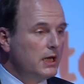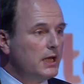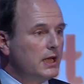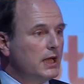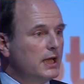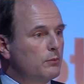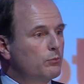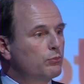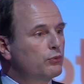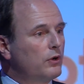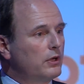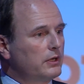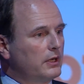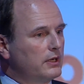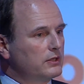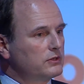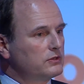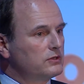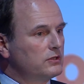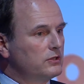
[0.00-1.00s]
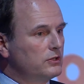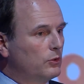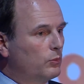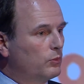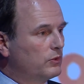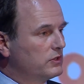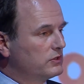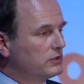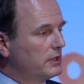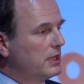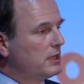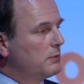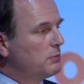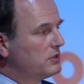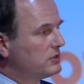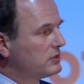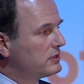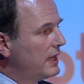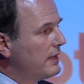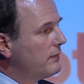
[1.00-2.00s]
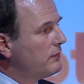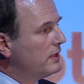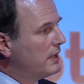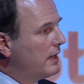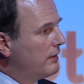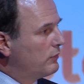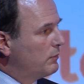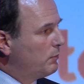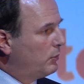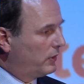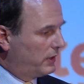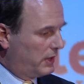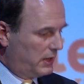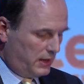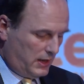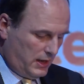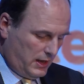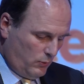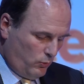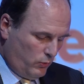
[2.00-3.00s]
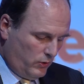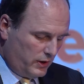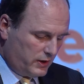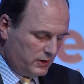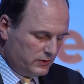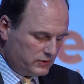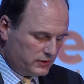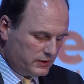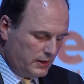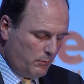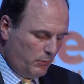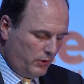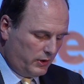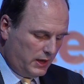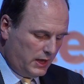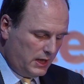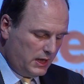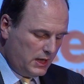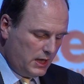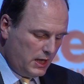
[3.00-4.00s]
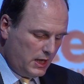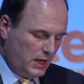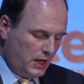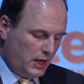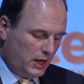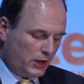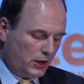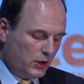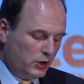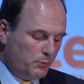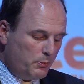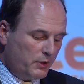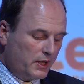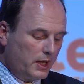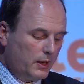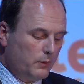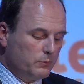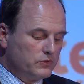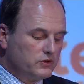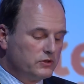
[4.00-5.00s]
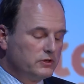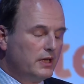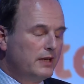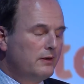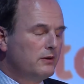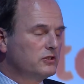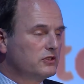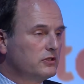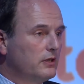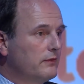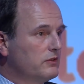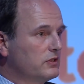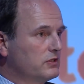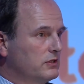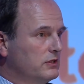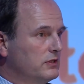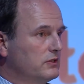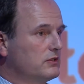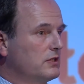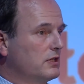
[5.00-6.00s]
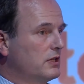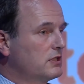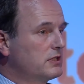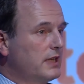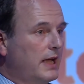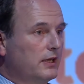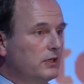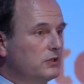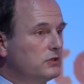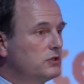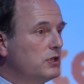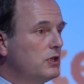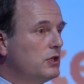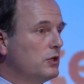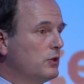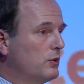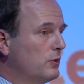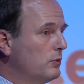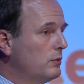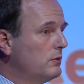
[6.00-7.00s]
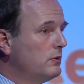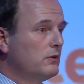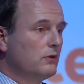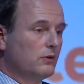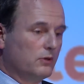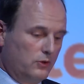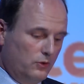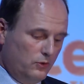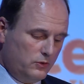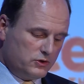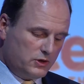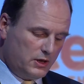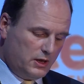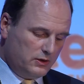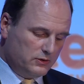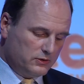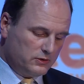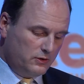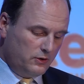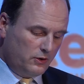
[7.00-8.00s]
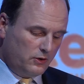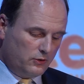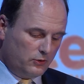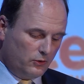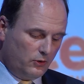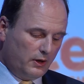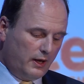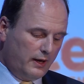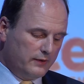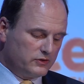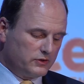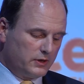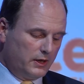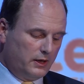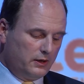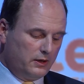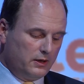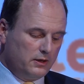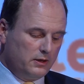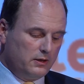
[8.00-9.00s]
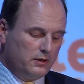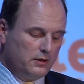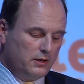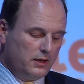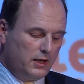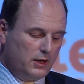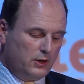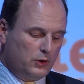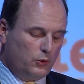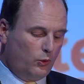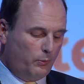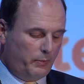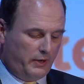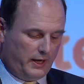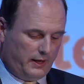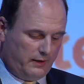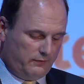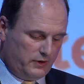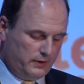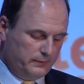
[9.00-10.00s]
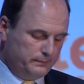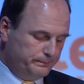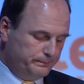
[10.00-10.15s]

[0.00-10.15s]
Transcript: And products that were designed to be safe in everybody and work in somebody are going to become services that are tailored to you, your genes, your lifestyle, and your behavior.